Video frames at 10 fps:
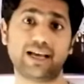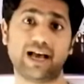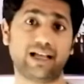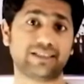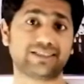
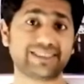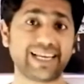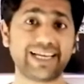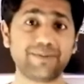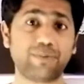and the
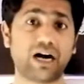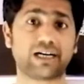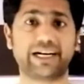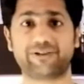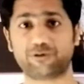second part,
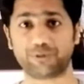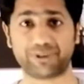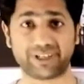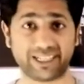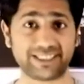it would be
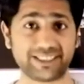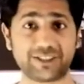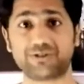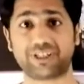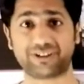related
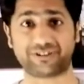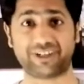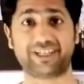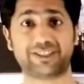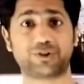to the
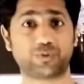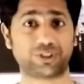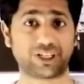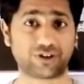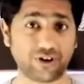ingredients
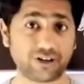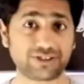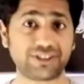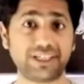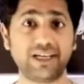with the
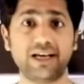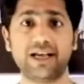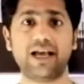quantity,